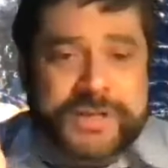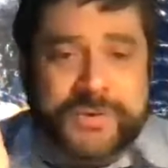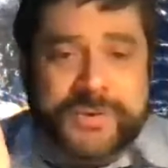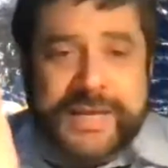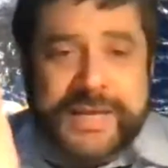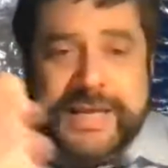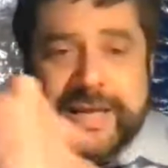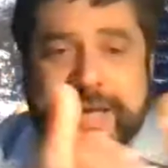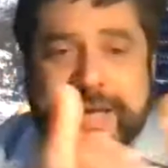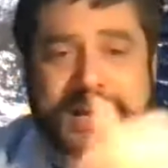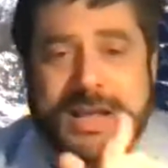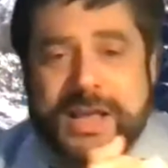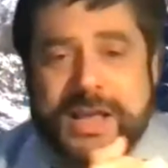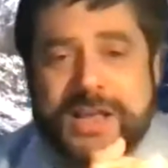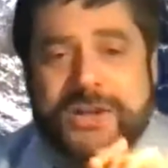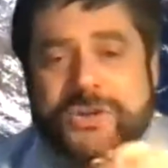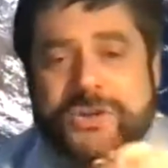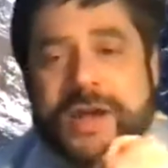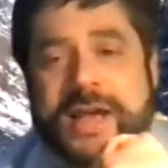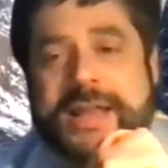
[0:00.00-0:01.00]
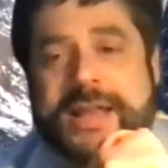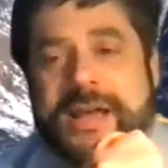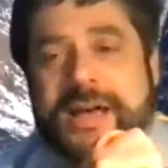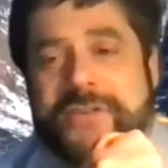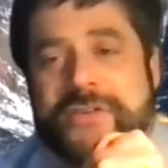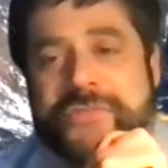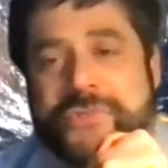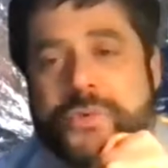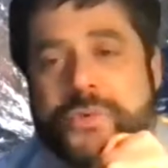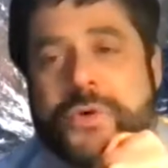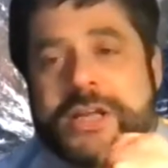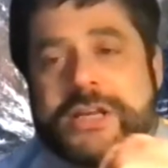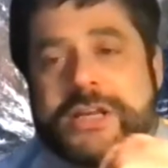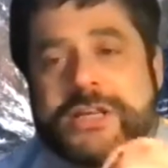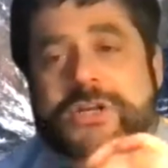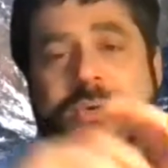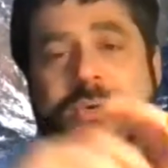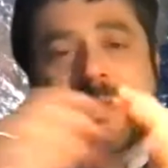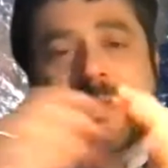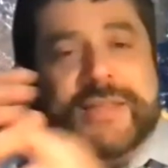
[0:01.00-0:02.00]
going on try to avoid
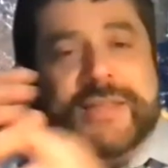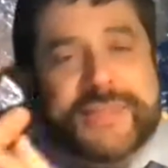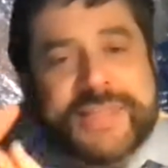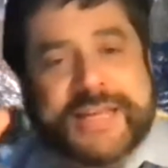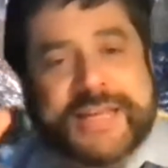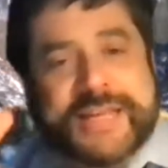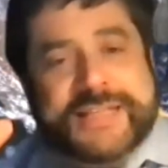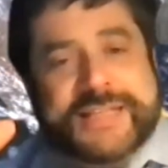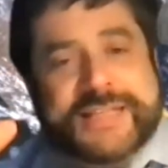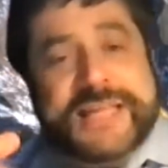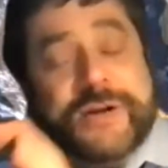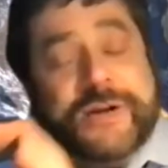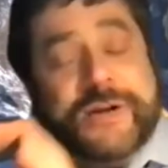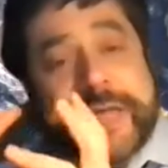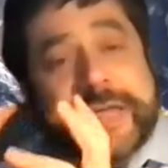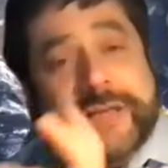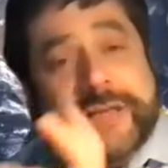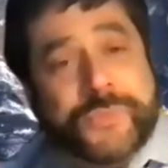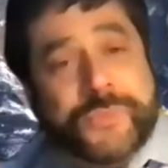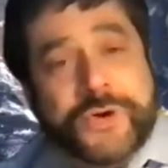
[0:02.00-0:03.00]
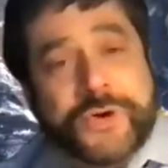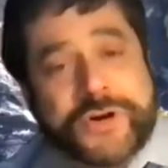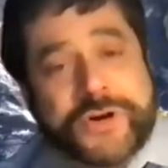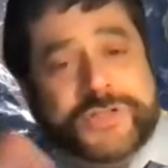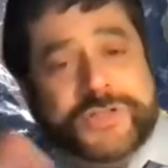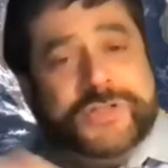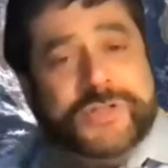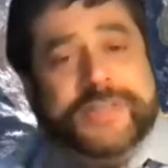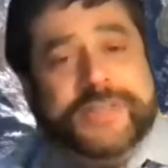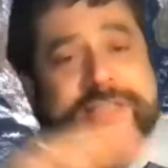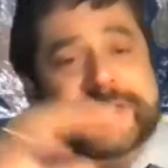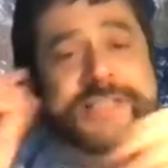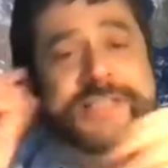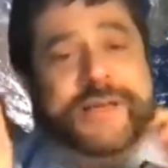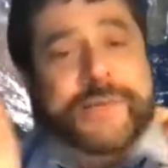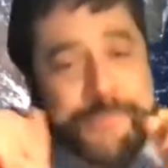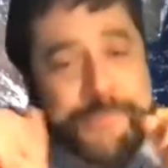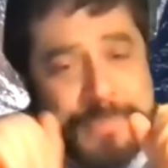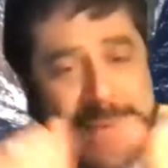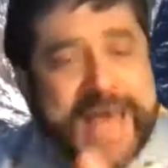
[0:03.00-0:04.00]
doing the things that'll make it worse so this is
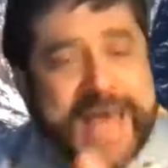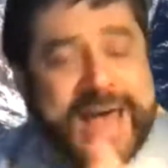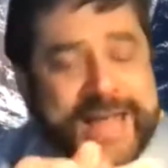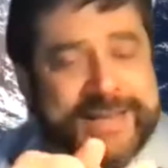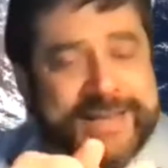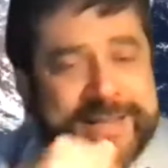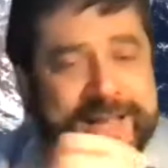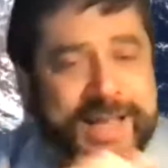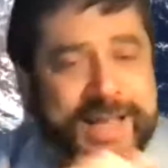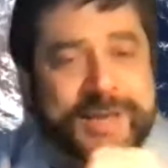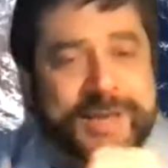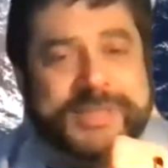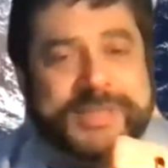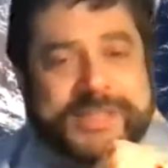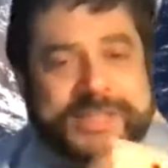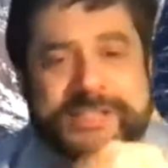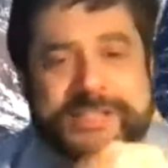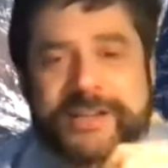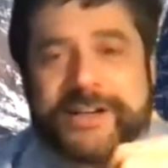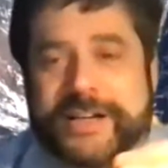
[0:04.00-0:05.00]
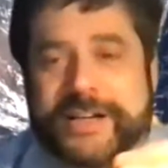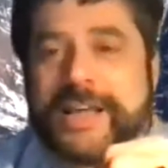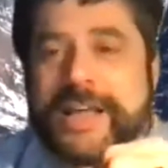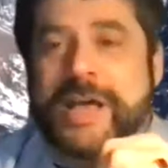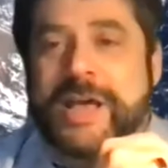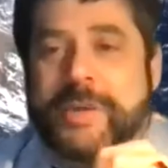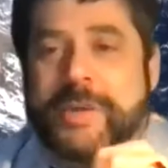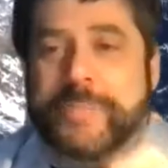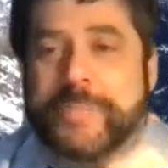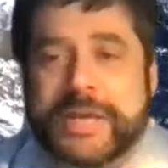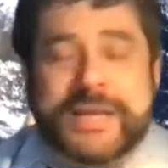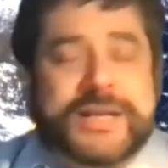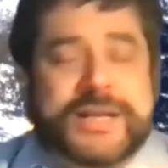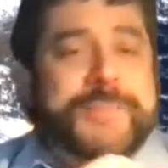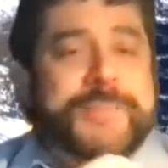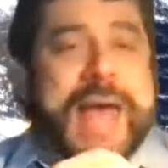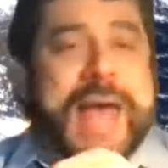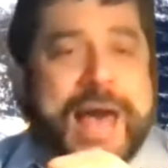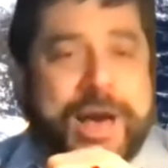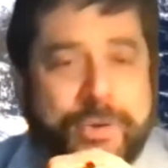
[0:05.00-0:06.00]
a bad time to start picking
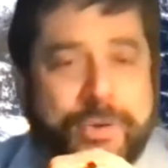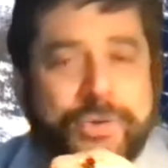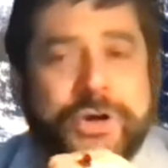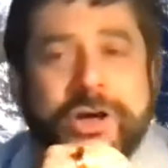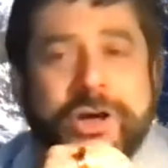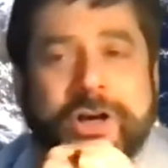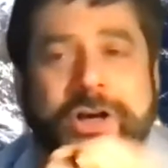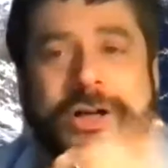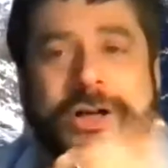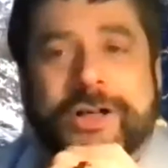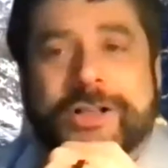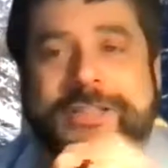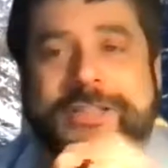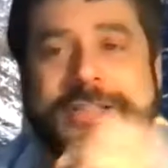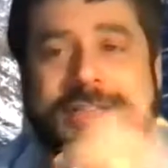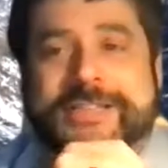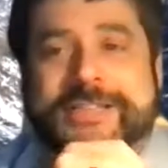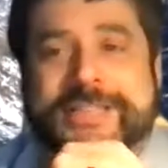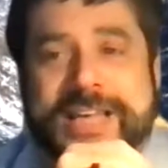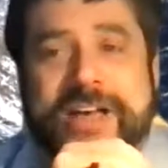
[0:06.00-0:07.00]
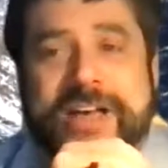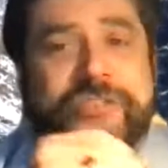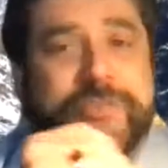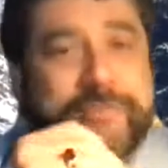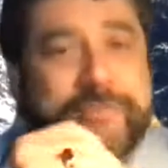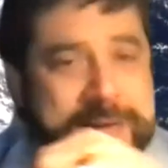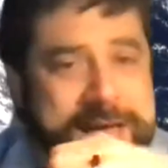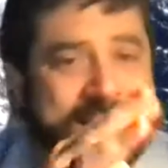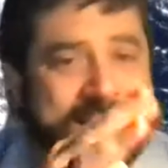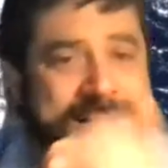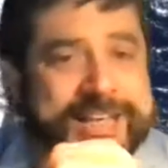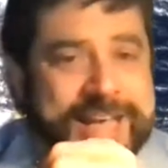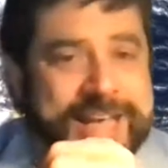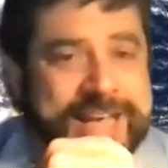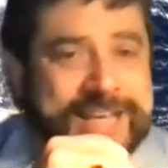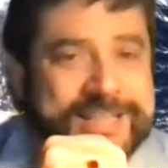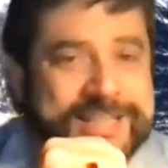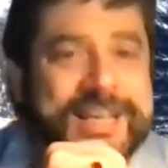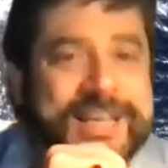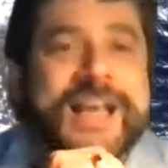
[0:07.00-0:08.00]
up alcohol to
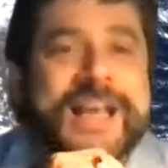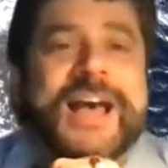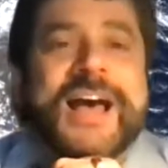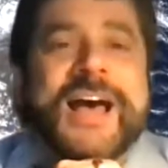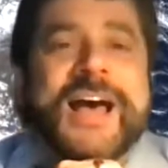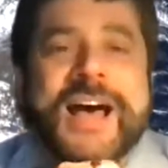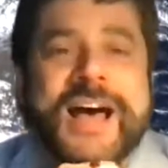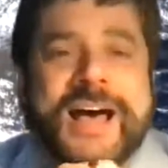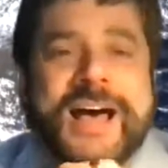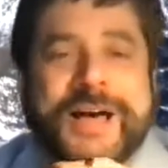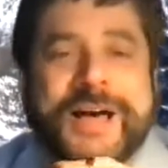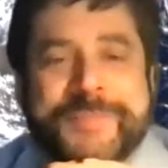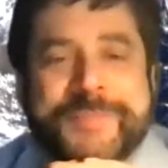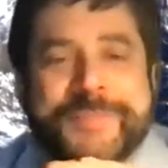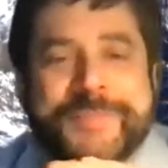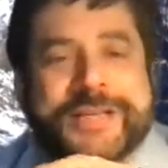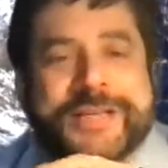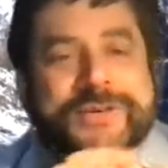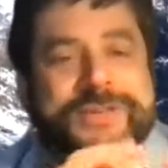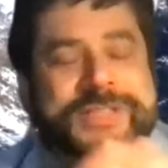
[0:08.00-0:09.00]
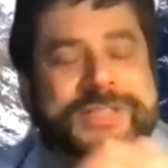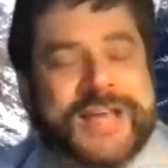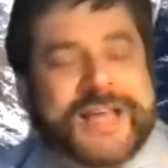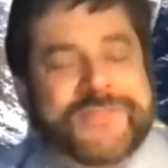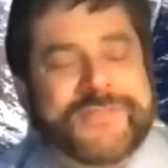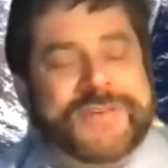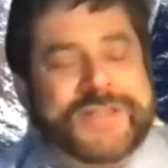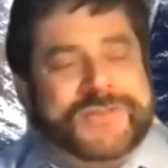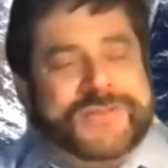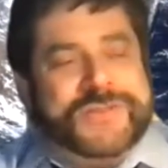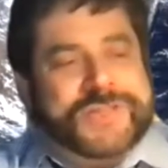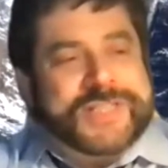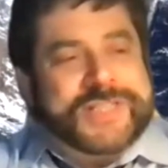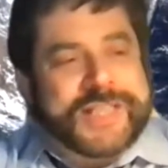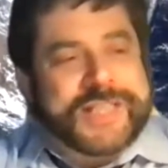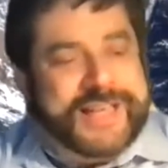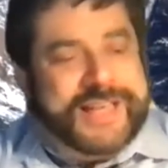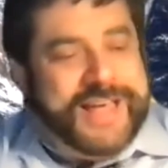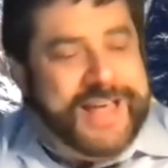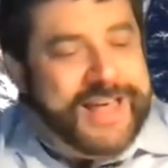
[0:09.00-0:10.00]
self-medicate um, you know it's kind of
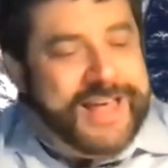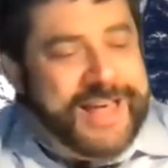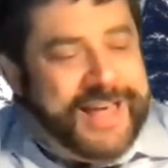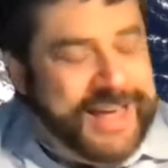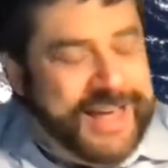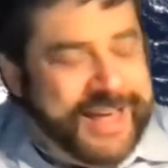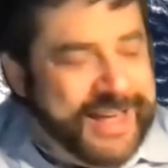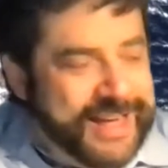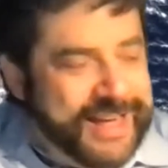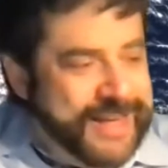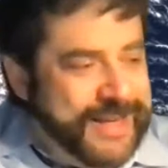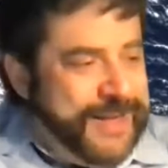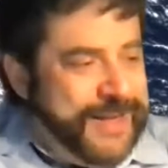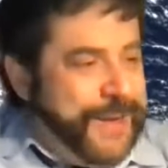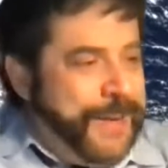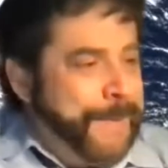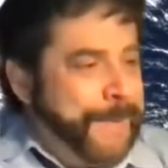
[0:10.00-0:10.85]
interesting uh,